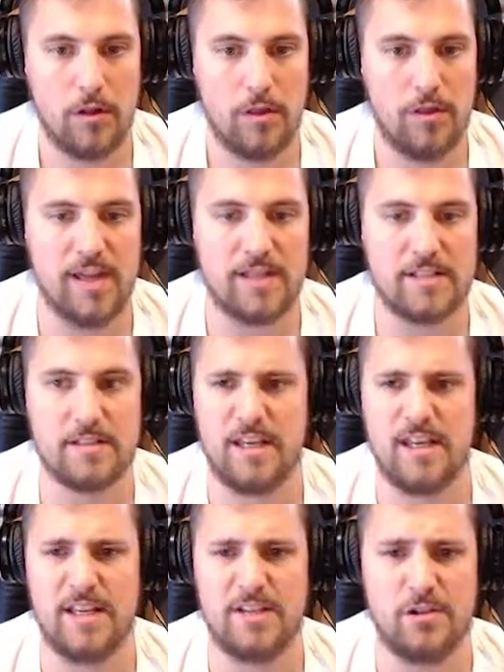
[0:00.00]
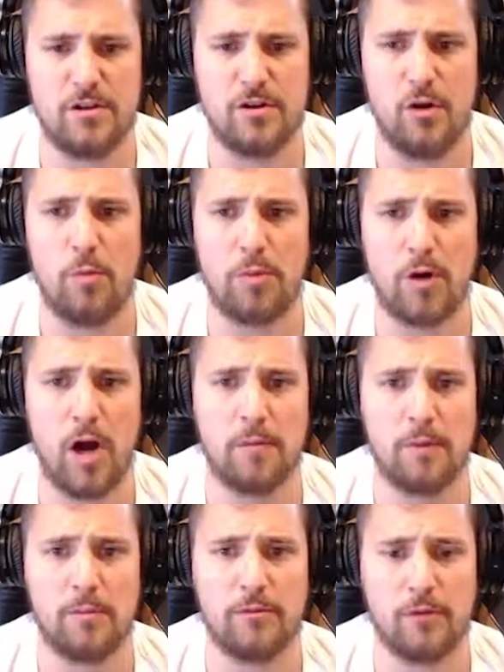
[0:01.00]
This is no
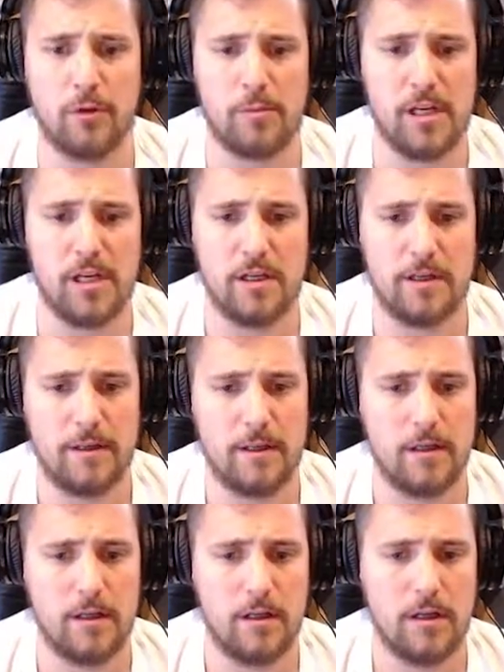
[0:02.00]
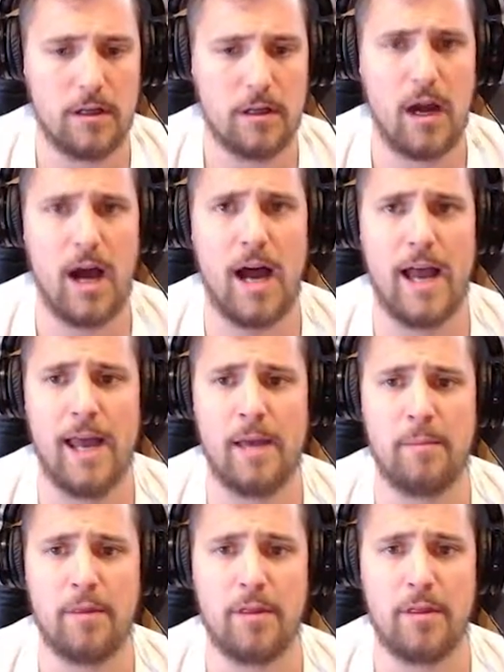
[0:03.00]
problem for me. I am the